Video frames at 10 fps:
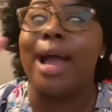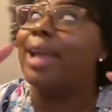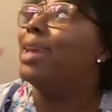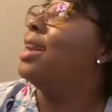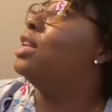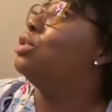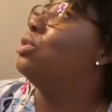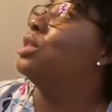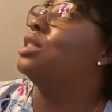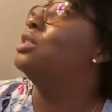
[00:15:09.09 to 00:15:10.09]
I cannot do
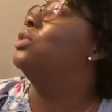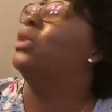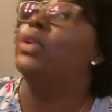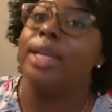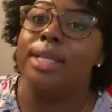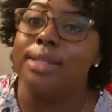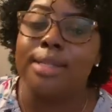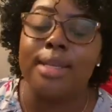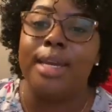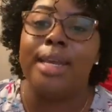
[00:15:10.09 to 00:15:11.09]
this dullness
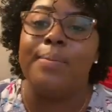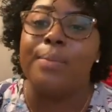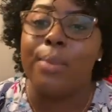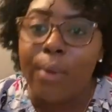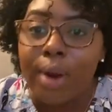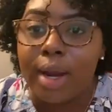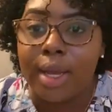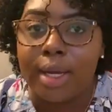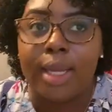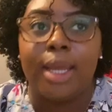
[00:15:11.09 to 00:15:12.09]
anymore,
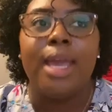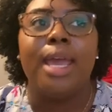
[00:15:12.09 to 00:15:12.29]
honey.